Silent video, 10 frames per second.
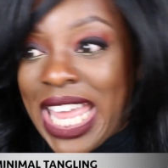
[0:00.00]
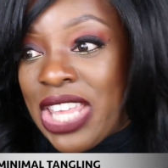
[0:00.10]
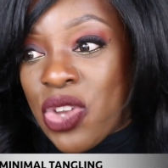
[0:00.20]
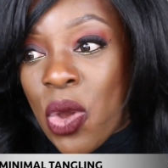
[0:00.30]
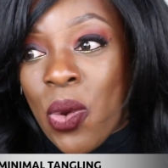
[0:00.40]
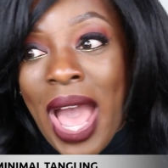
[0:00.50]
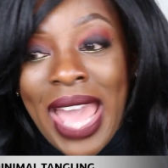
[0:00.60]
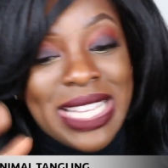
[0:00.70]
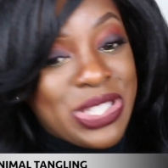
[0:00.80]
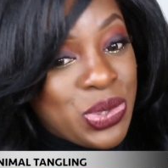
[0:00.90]
And you know,
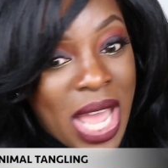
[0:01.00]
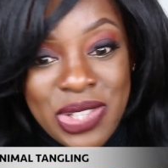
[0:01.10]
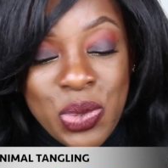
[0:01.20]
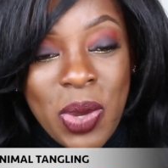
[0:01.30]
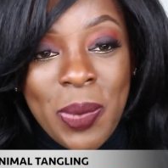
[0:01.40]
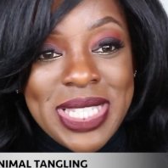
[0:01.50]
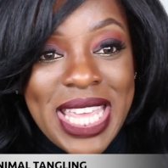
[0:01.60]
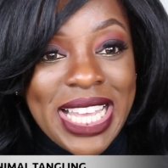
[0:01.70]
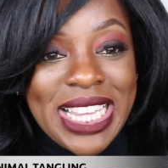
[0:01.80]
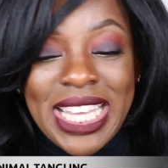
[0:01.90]
I do not do well with
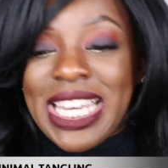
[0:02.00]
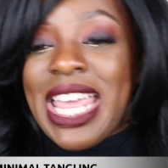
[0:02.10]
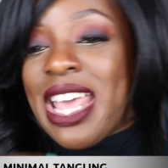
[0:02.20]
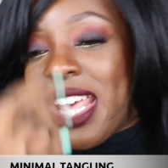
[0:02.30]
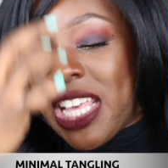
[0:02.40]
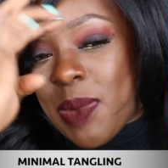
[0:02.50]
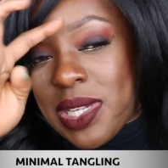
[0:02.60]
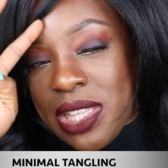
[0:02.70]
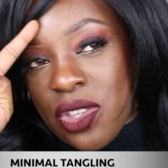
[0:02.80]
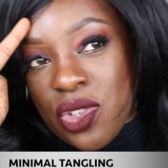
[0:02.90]
tangling,
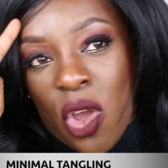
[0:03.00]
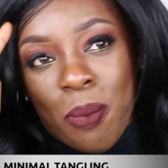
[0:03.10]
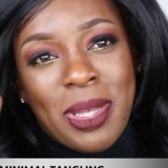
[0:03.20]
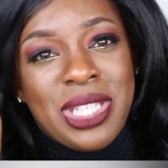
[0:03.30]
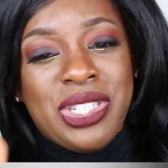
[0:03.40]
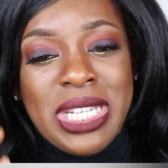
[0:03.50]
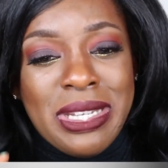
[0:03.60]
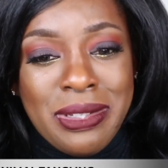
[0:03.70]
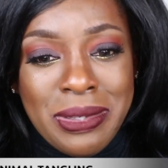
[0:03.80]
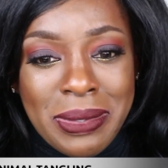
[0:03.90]
especially those
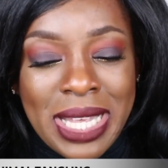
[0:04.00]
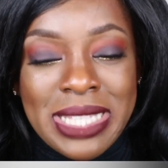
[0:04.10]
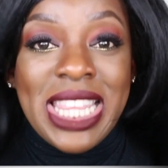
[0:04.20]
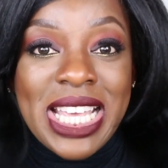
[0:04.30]
RPG units.